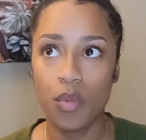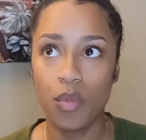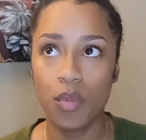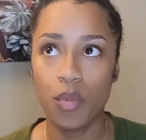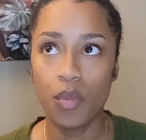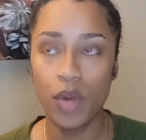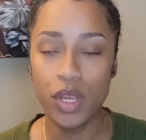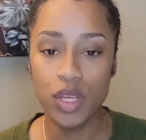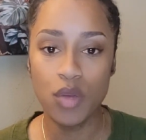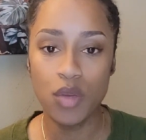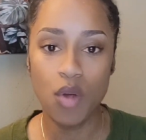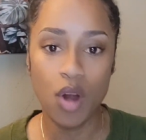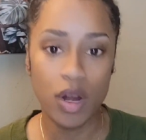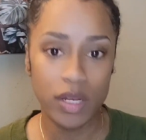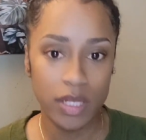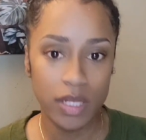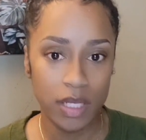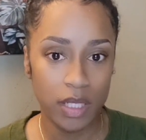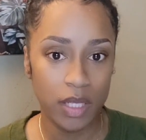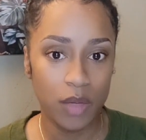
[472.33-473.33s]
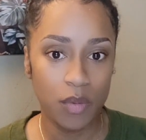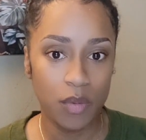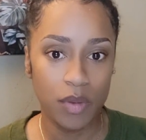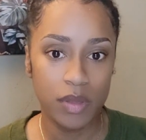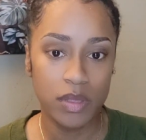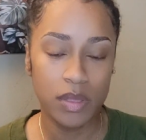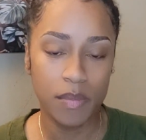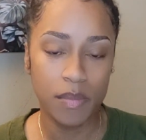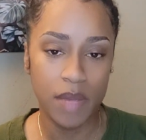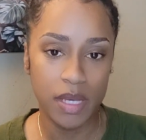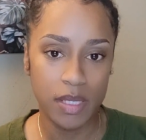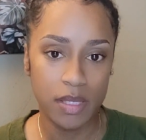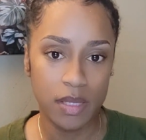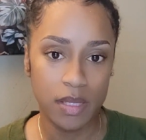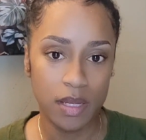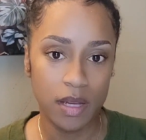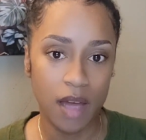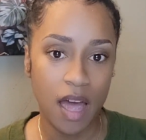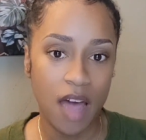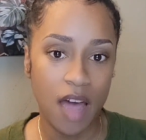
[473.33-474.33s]
When you are dealing with
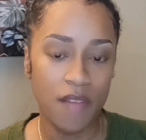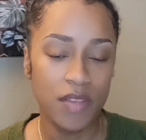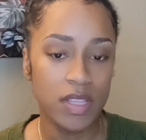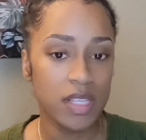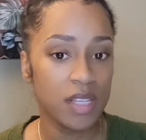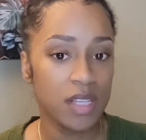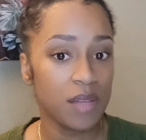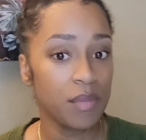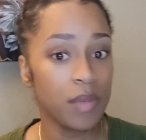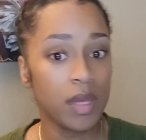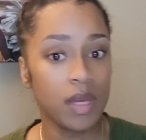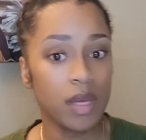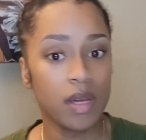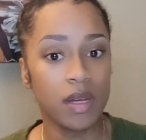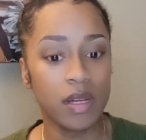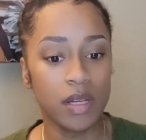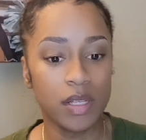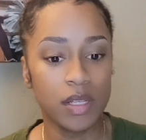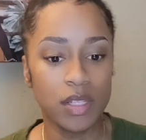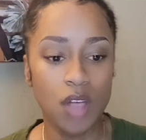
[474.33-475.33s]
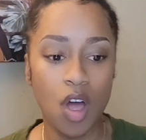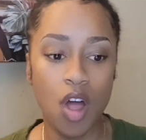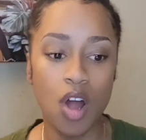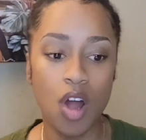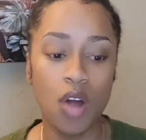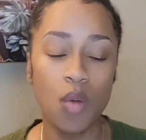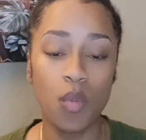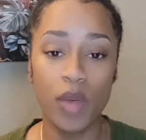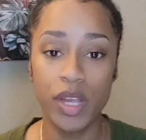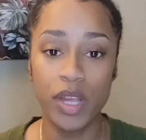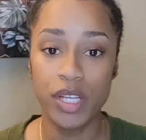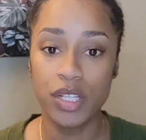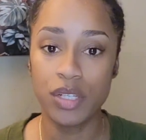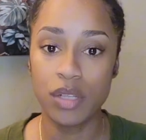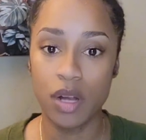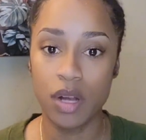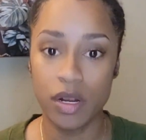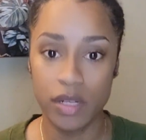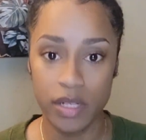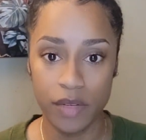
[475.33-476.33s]
domestic, obviously because our wages
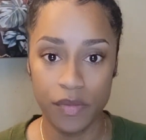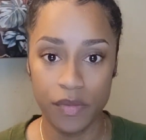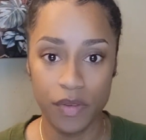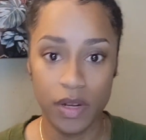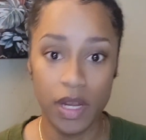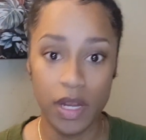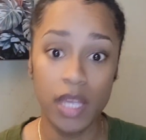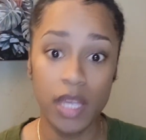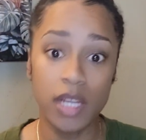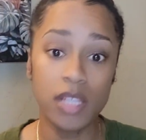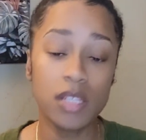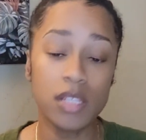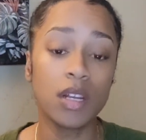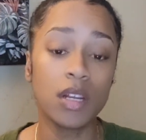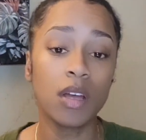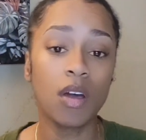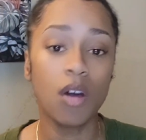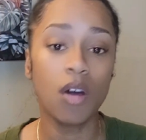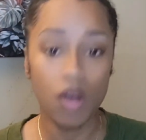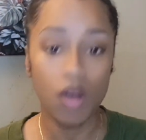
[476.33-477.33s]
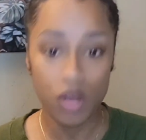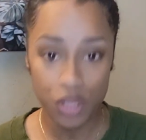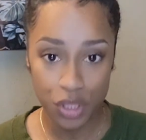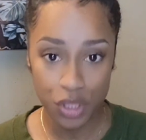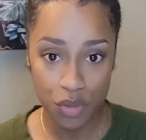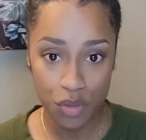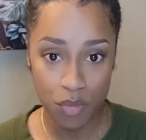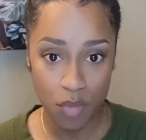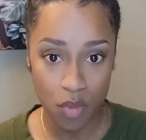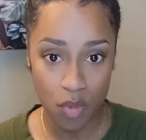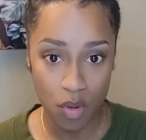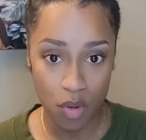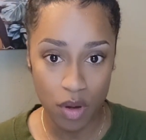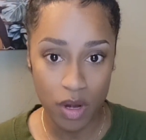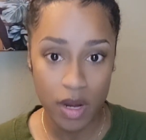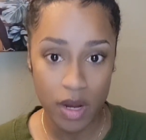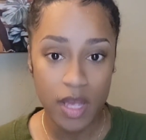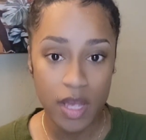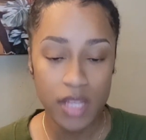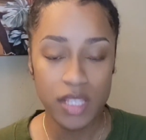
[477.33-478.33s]
are different, it is going to cost you
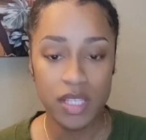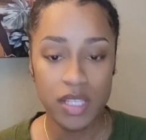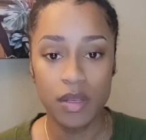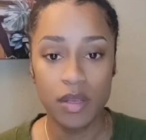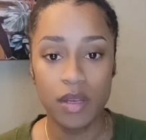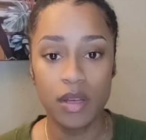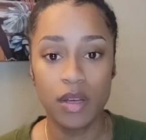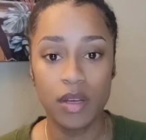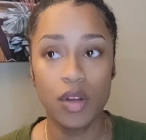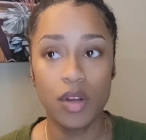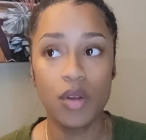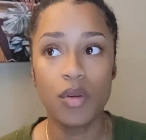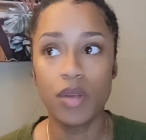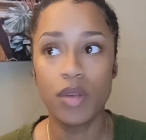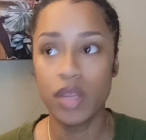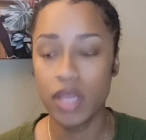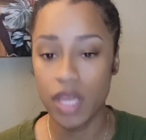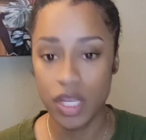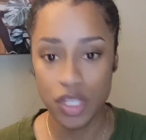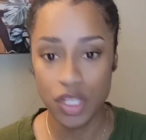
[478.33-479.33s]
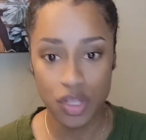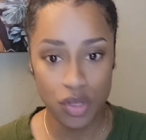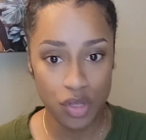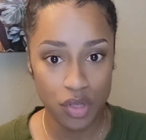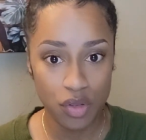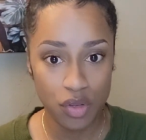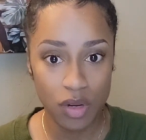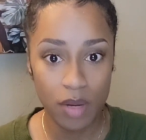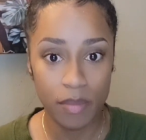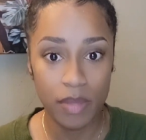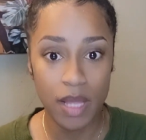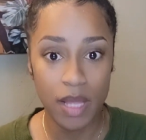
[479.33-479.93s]
more to create your scrub